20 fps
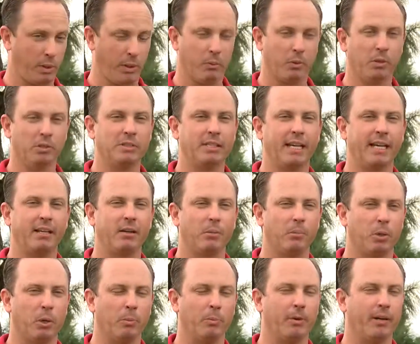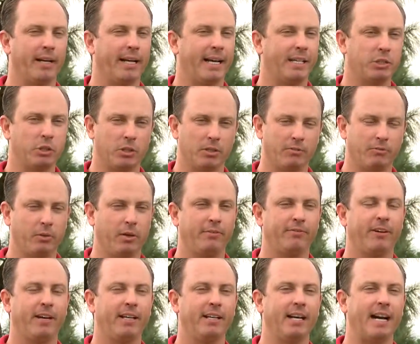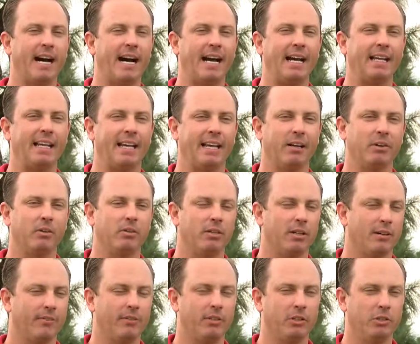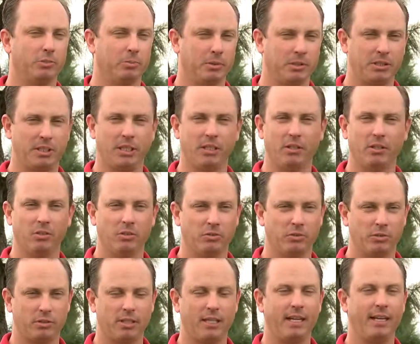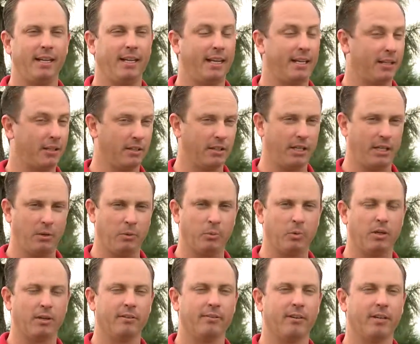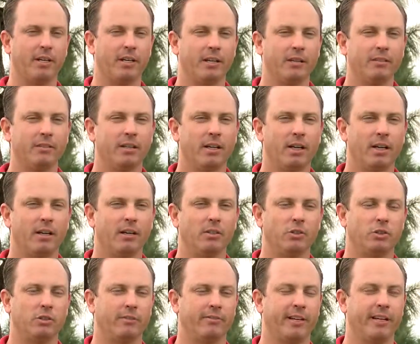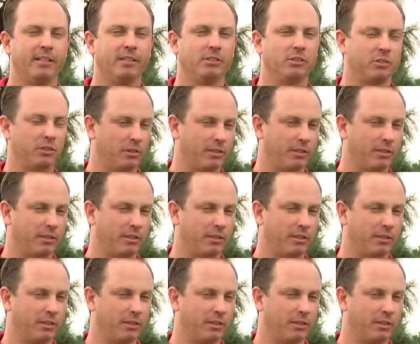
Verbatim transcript: We will take appropriate action if we find a high count of those mosquitoes in, in, in one of our uh, surveillance